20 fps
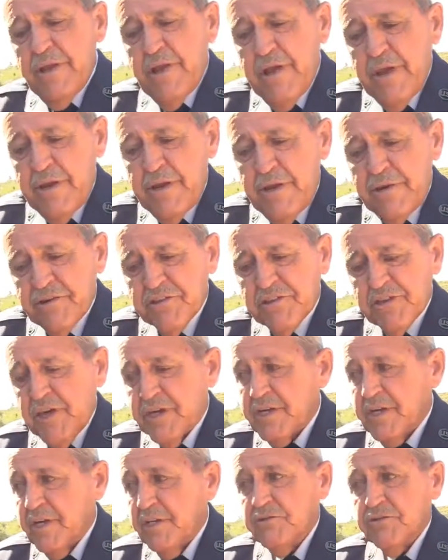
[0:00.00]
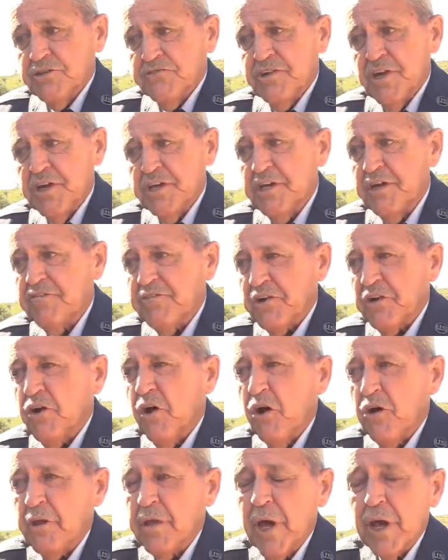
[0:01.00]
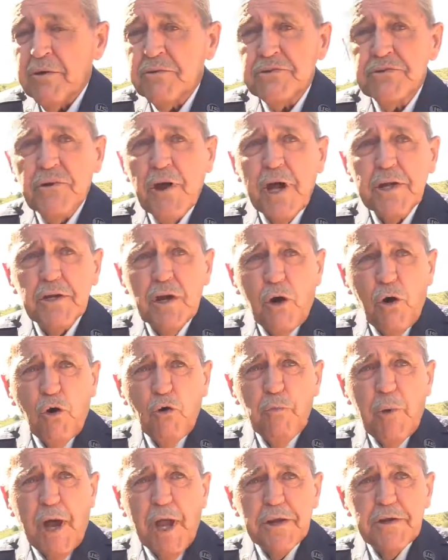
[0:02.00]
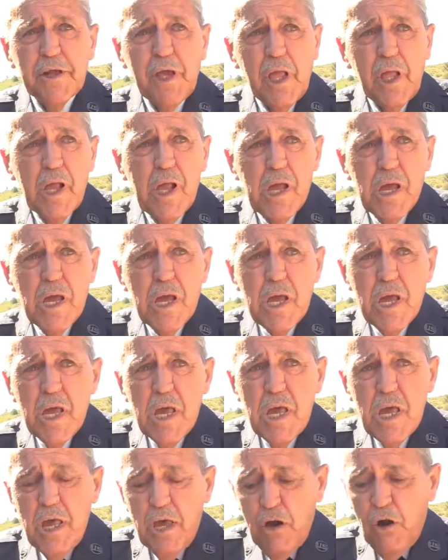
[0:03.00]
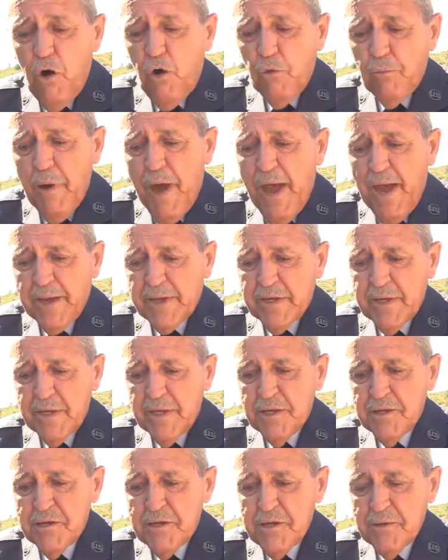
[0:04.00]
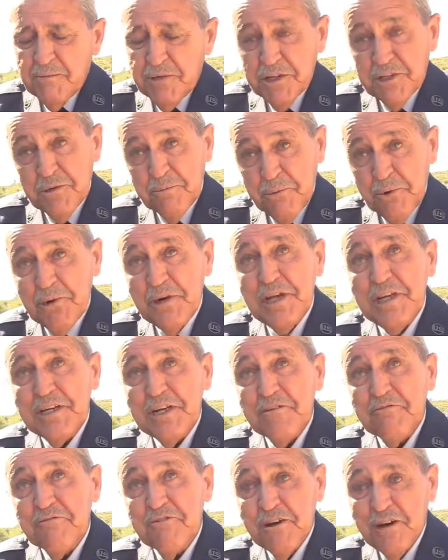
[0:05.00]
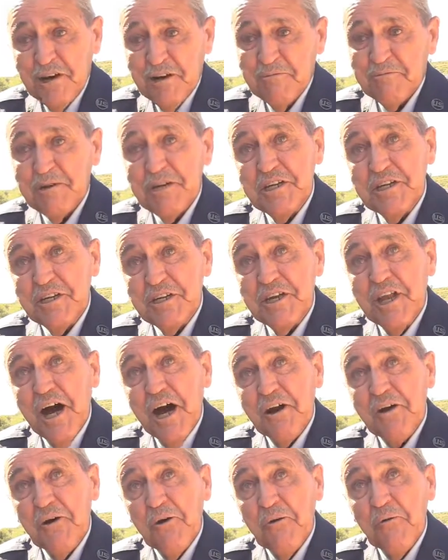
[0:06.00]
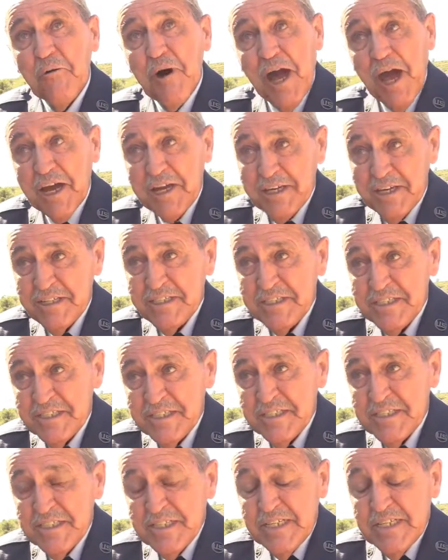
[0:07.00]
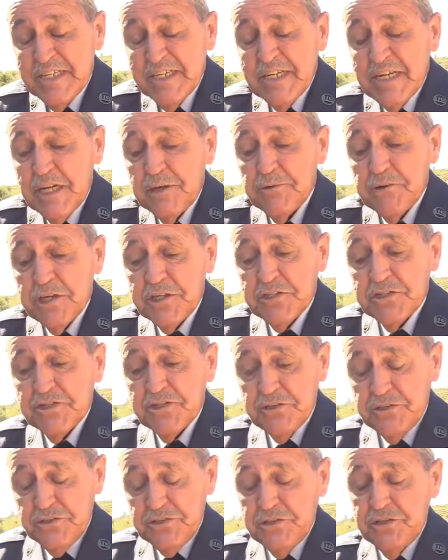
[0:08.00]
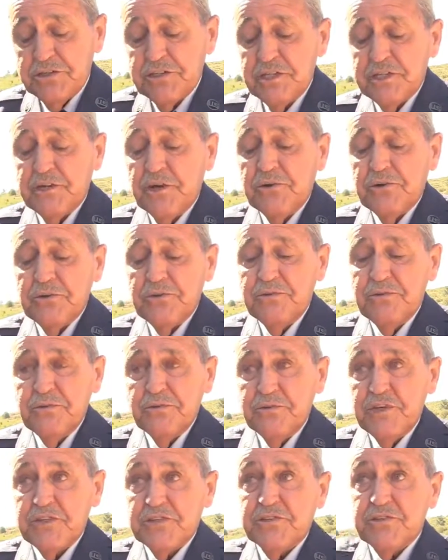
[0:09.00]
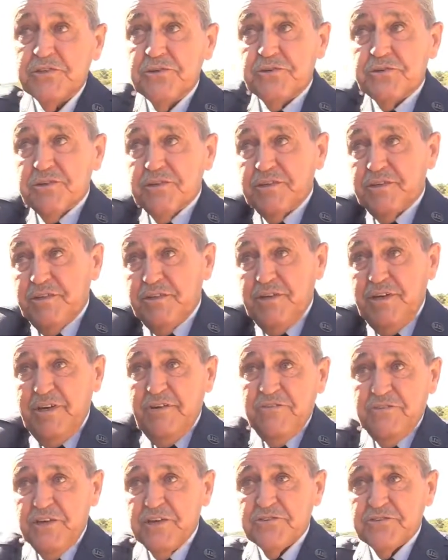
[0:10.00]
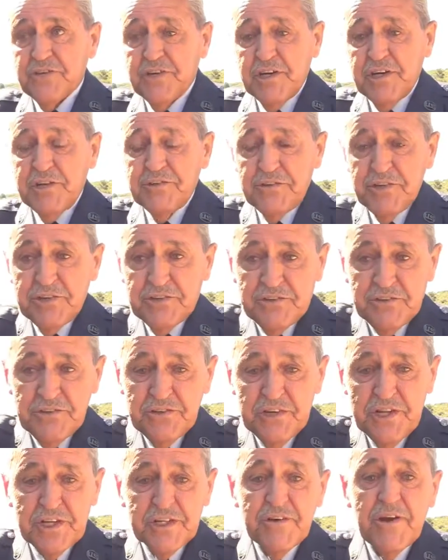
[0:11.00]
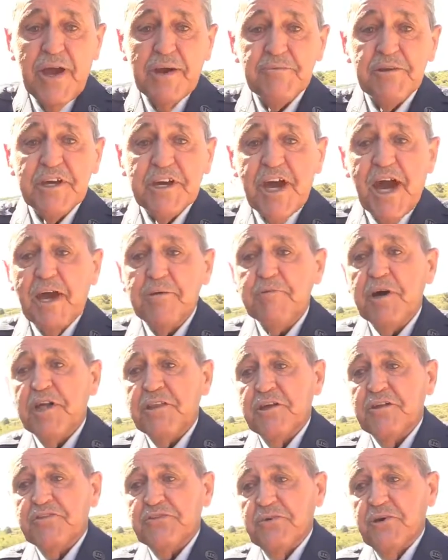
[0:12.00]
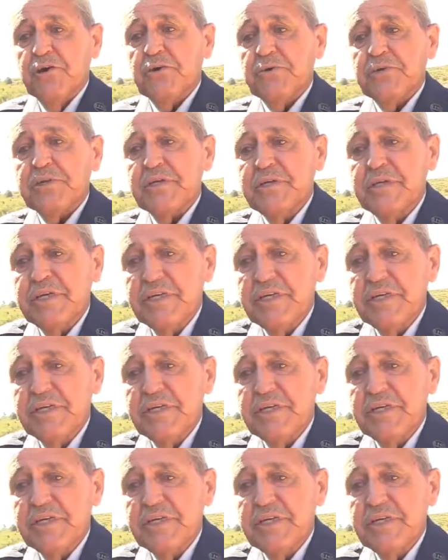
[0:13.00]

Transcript: everything, and it was very difficult. And I was trying to hold back, but the Marine in front of me did not hold back. He reached through. You could go reach through the fence there. He reached through and he grabbed the guy by the throat,